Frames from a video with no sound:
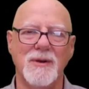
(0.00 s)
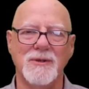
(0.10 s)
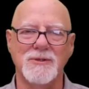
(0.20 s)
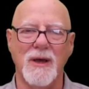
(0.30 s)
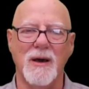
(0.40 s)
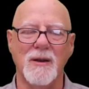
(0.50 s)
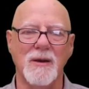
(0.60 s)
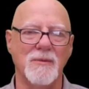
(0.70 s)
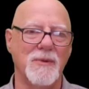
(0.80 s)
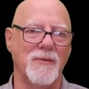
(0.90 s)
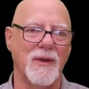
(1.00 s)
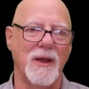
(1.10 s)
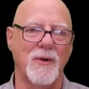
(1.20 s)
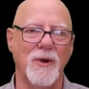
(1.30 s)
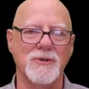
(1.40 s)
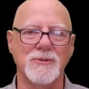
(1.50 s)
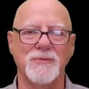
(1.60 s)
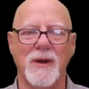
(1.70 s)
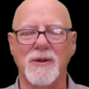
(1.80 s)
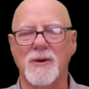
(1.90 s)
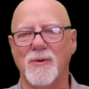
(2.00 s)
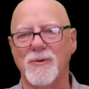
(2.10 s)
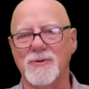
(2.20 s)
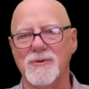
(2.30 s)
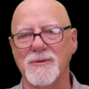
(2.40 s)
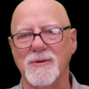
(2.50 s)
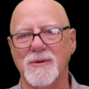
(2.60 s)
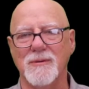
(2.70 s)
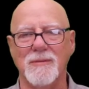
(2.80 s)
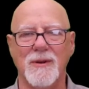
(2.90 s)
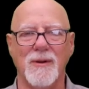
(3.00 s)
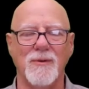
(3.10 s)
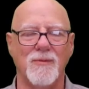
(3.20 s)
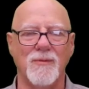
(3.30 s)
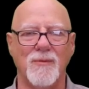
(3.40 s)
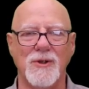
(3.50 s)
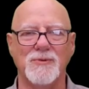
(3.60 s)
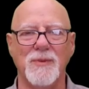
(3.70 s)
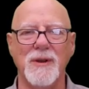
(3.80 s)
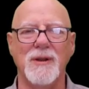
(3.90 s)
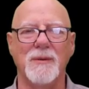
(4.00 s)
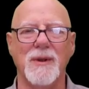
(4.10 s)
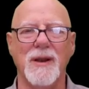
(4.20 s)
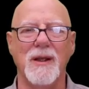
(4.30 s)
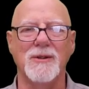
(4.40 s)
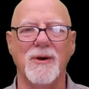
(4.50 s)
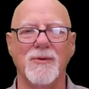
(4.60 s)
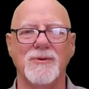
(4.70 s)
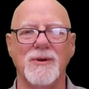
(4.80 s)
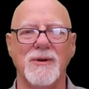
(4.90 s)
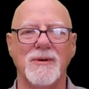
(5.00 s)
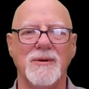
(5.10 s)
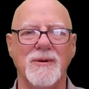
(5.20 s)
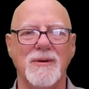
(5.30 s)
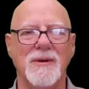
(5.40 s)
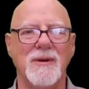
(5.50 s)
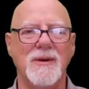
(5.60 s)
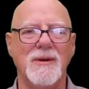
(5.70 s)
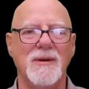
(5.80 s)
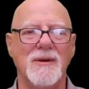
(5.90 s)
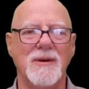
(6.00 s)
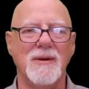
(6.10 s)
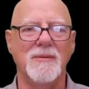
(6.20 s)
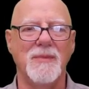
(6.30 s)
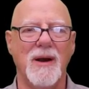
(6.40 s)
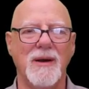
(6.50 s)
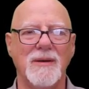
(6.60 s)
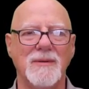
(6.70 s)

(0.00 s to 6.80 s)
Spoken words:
sign up. If you got any questions about the course, you reach me and I'll be glad to talk to you. Bye.